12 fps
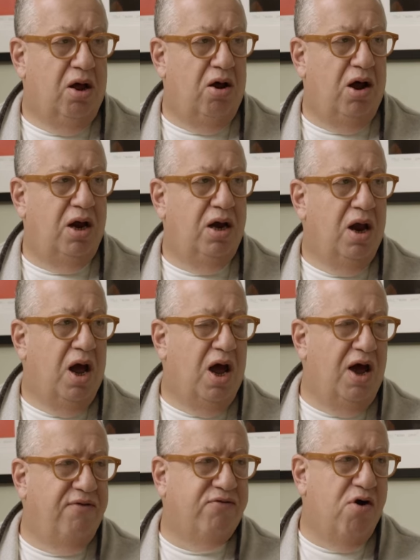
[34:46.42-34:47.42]
Alright,
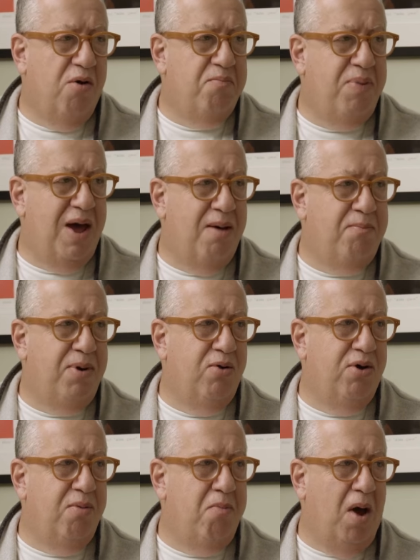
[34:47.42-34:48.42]
I've got bad
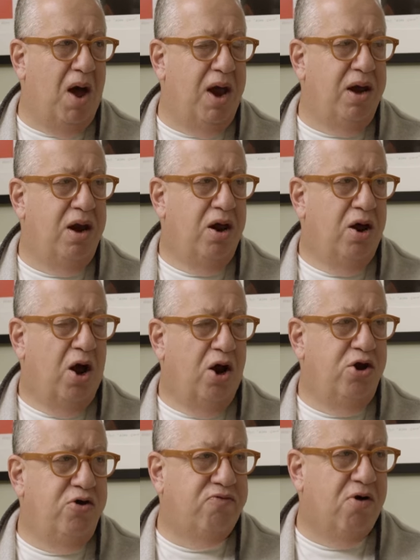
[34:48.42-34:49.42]
build in mine,
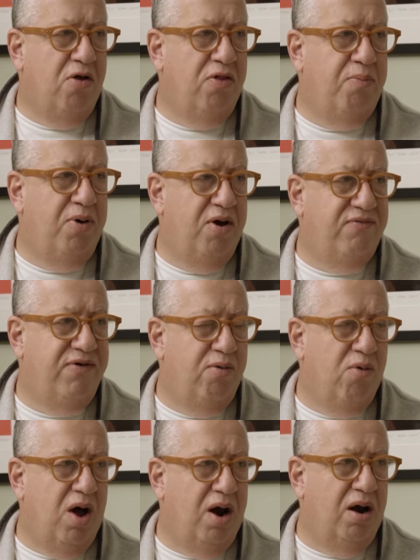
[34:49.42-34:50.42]
and you've got the
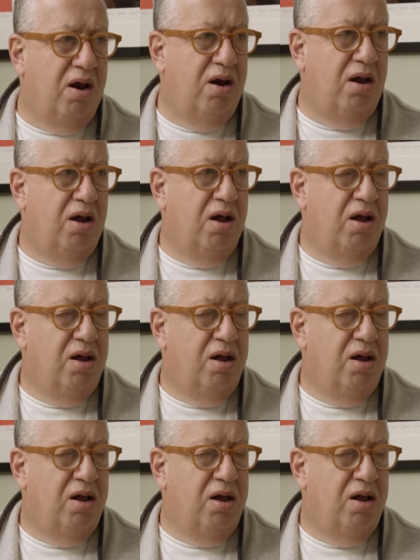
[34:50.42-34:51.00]
perfect one.